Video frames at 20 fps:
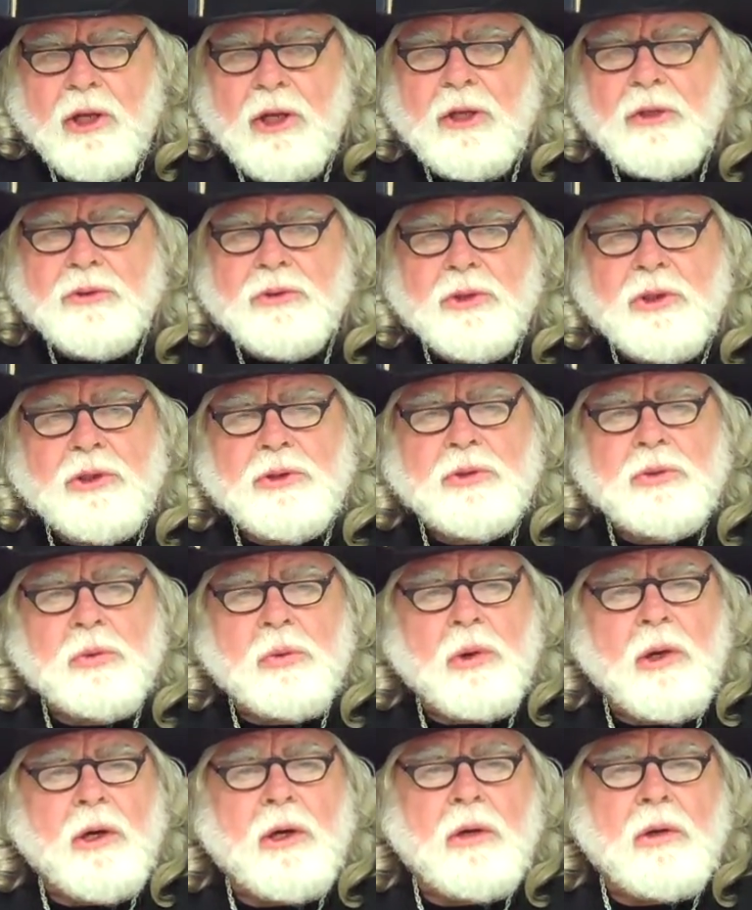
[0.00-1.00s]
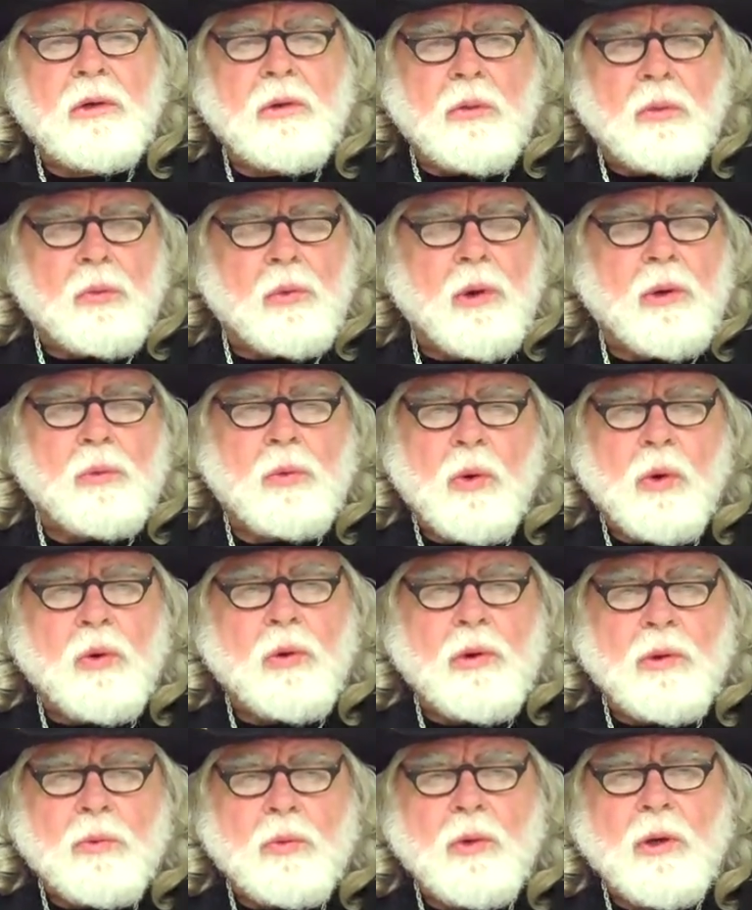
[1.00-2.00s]
tells us where we
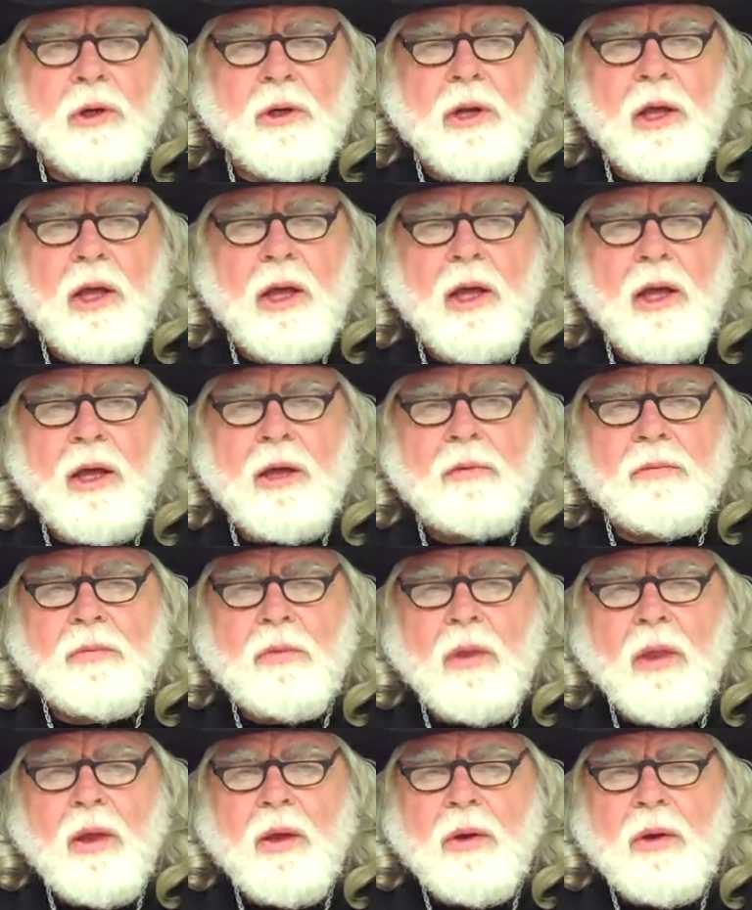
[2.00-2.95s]
were at one time,